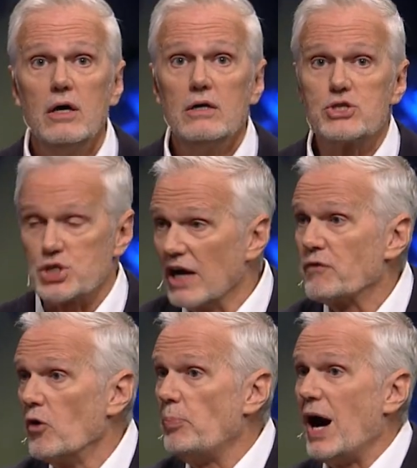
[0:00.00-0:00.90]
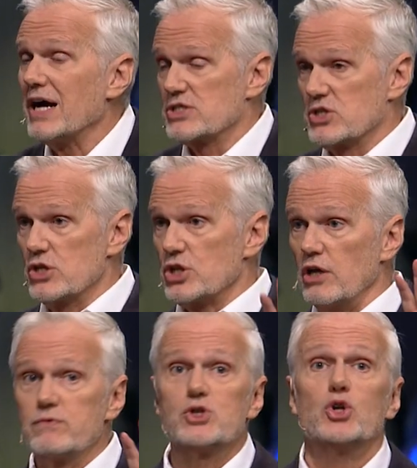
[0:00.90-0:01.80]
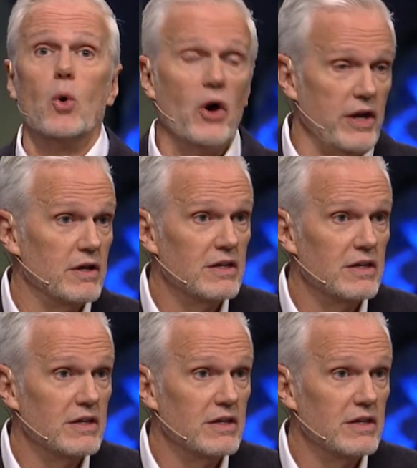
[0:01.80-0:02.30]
several boxes of joy